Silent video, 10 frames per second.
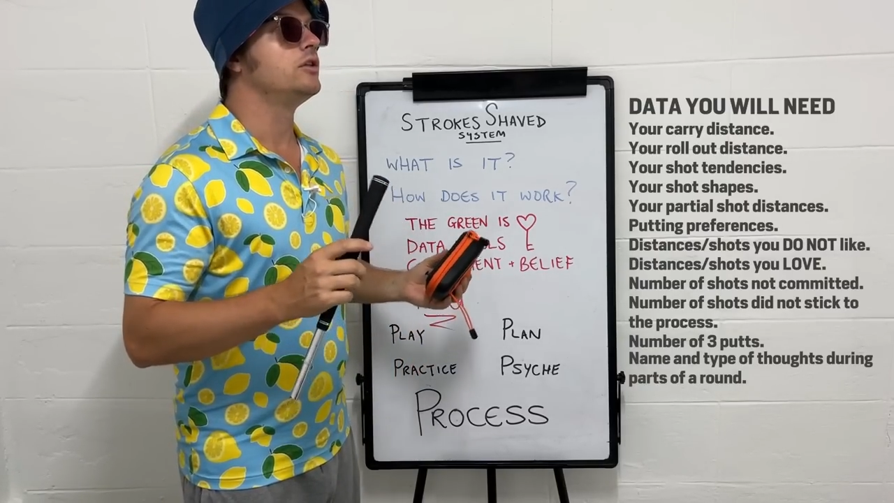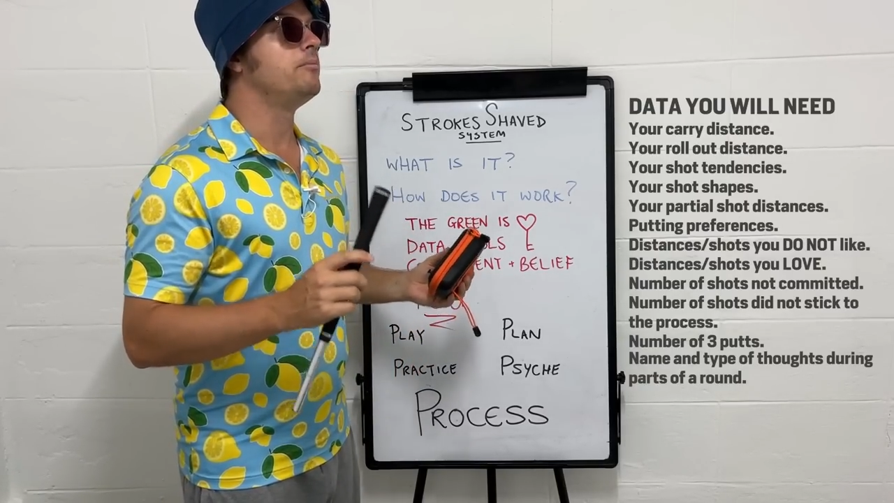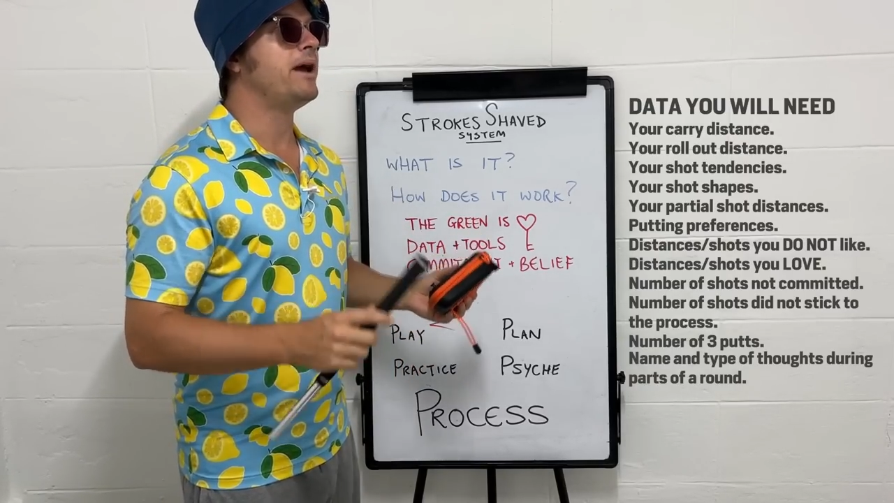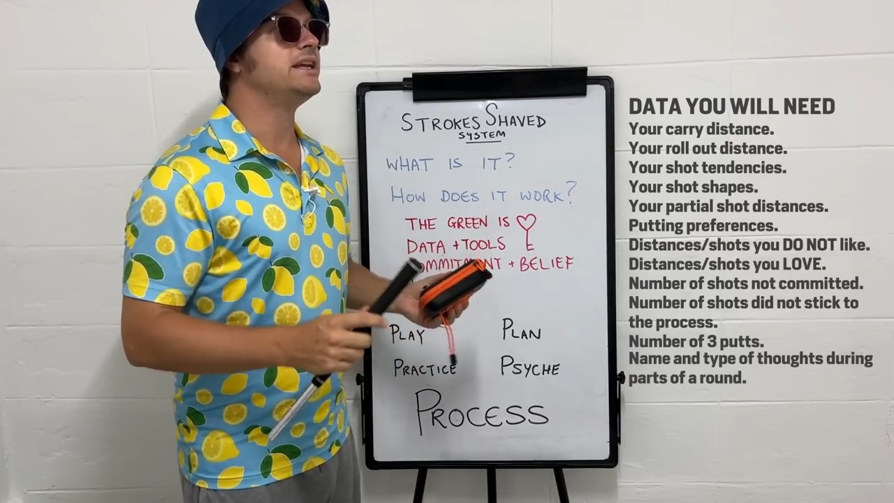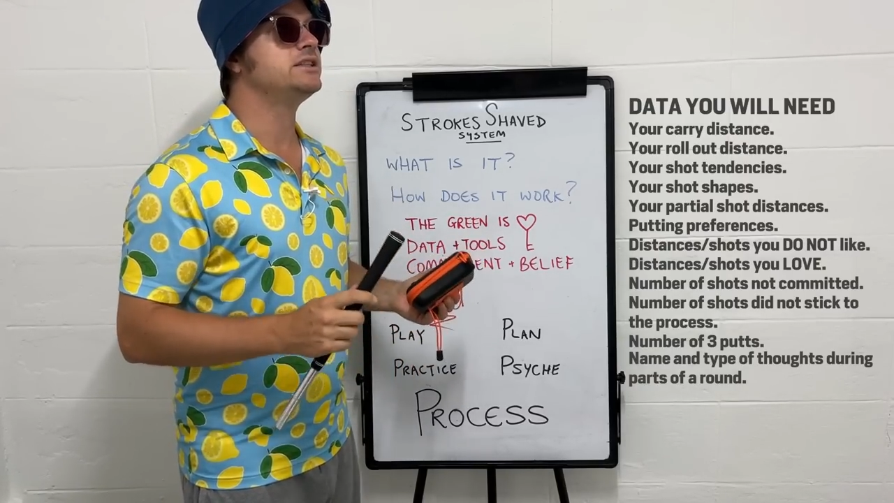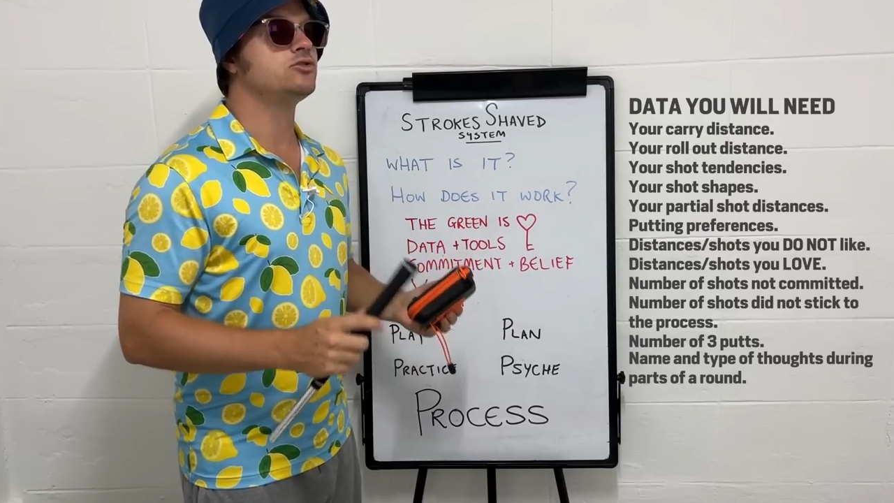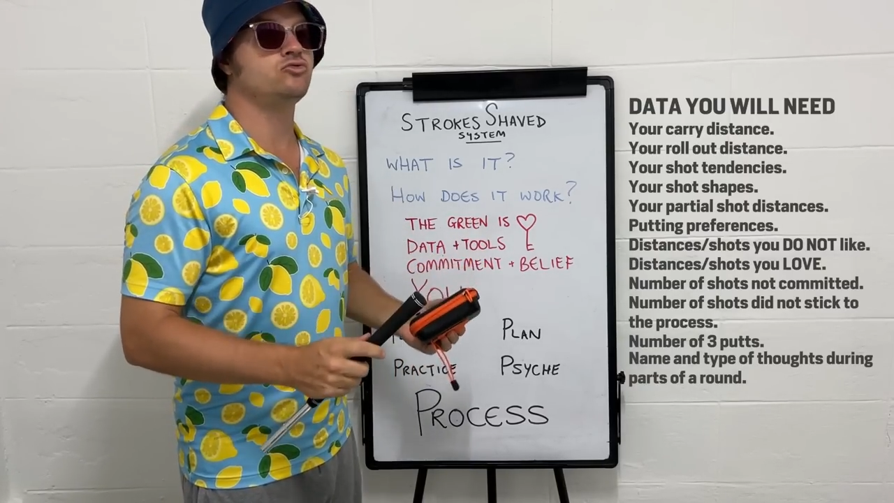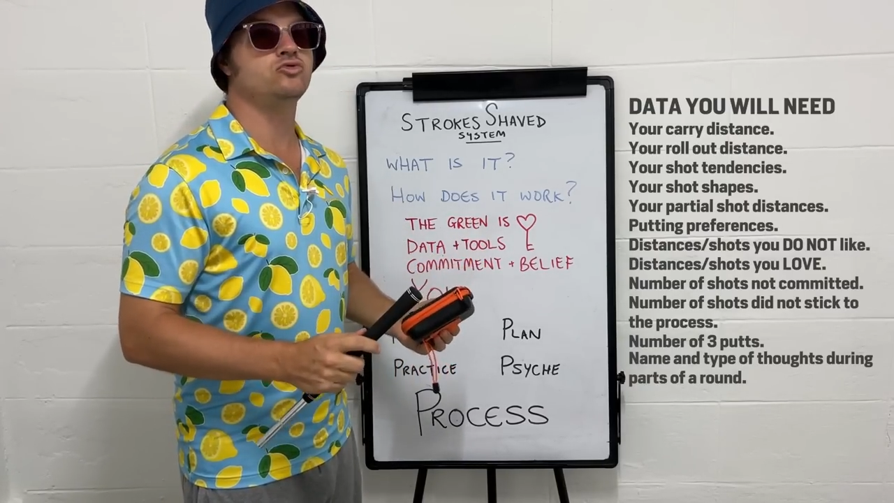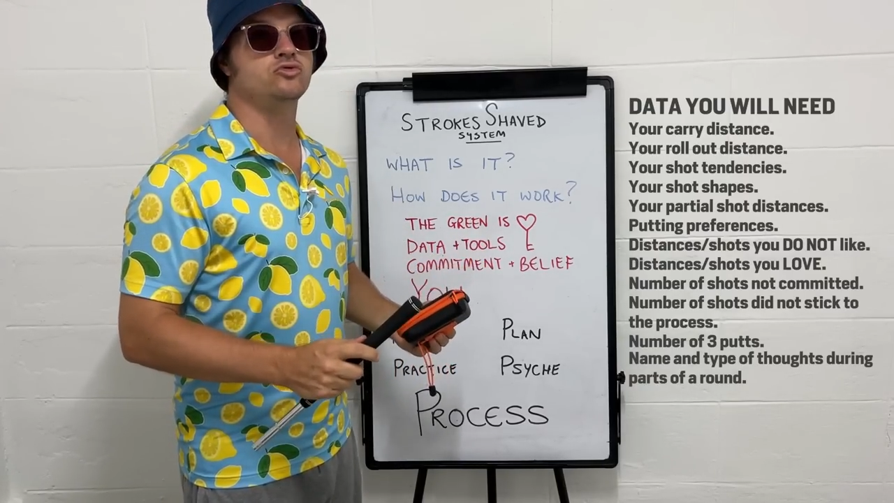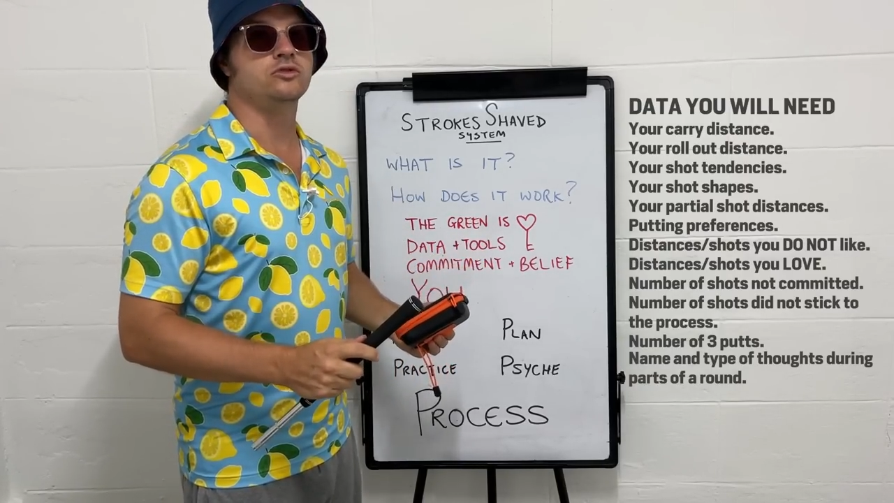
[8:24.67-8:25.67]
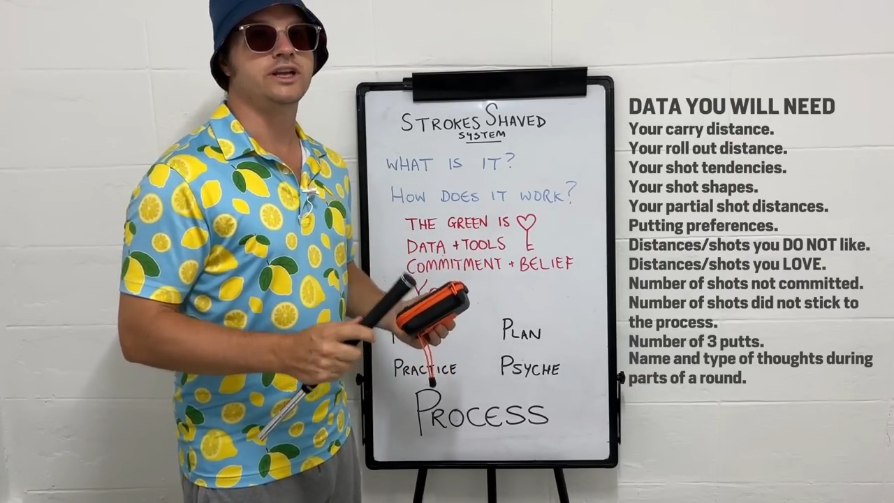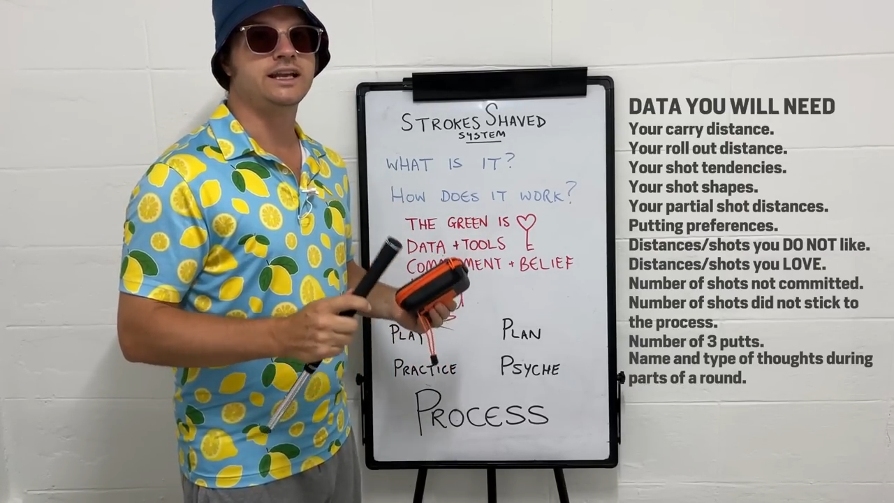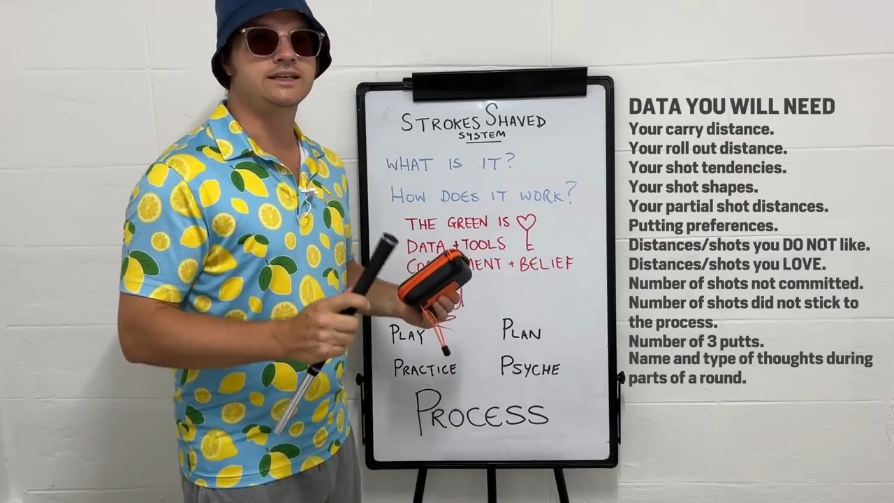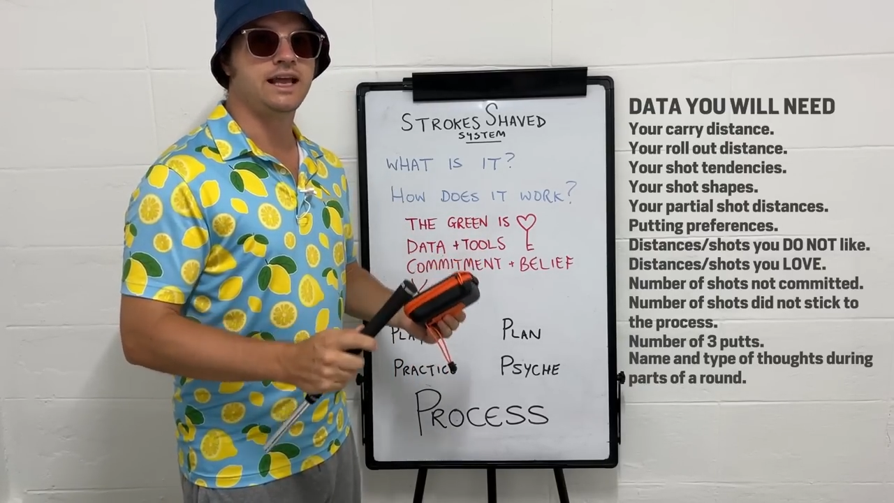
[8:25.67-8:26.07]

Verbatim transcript: the basic rule in